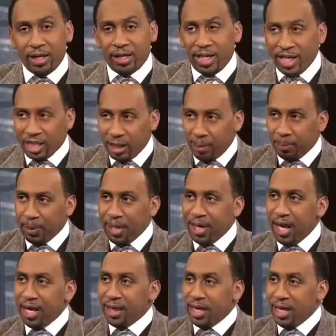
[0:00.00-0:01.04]
the discipline
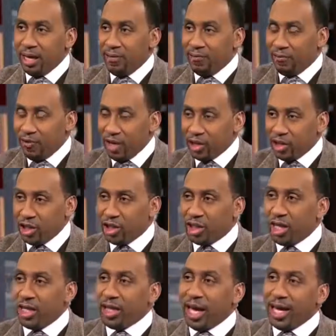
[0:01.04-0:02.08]
and the
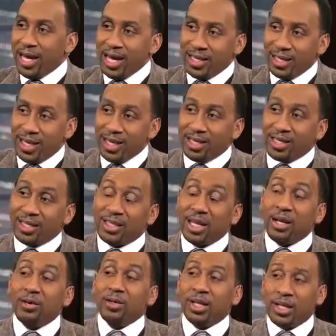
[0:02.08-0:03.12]
efficiency that he's
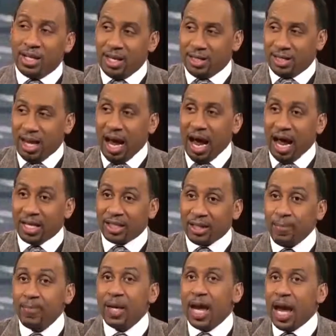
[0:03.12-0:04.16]
instilled in these guys,
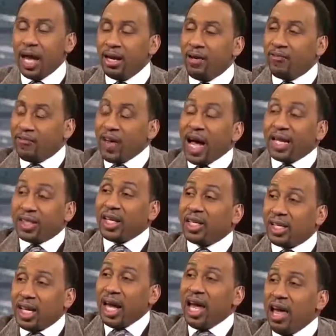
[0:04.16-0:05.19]
and the fact
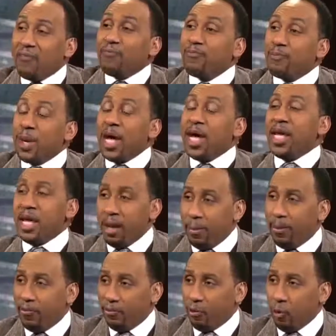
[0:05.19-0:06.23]
that they have been here
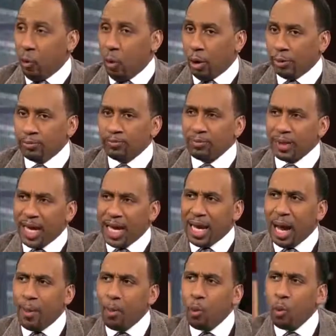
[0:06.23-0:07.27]
before. And
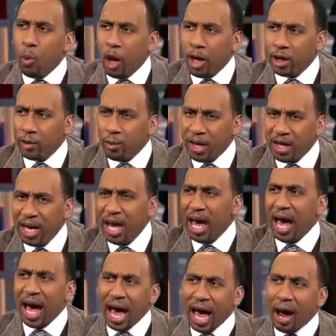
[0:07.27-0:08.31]
I'm wondering
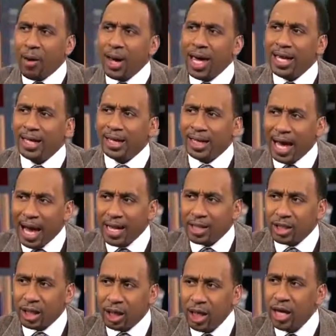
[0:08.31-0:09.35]
how
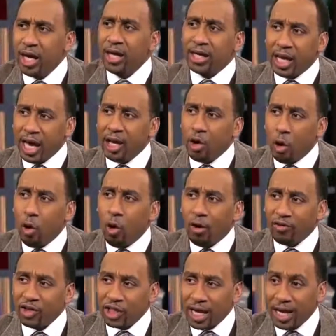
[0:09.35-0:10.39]
Atlanta can
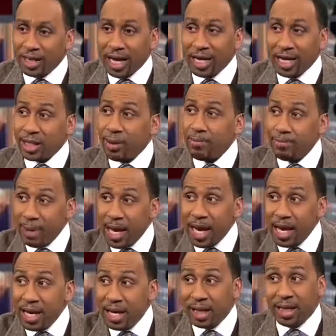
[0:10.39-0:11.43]
offset that. To
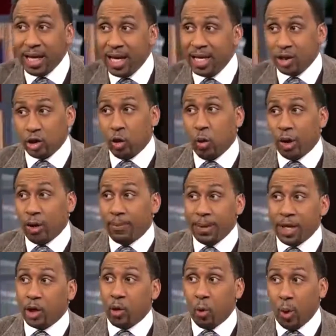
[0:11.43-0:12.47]
me, the key is going to
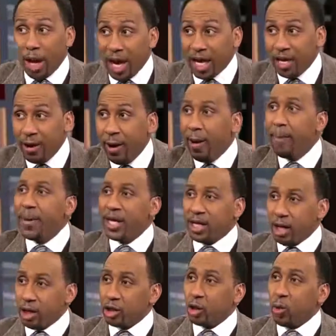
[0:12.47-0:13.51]
be Quinn,
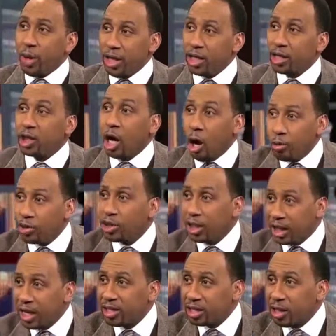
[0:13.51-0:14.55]
because Quinn has coached
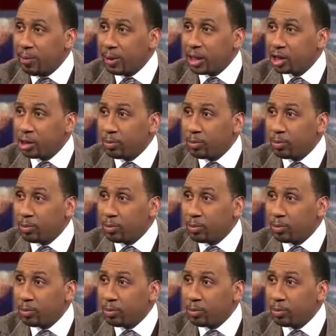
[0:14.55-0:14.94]
against them in the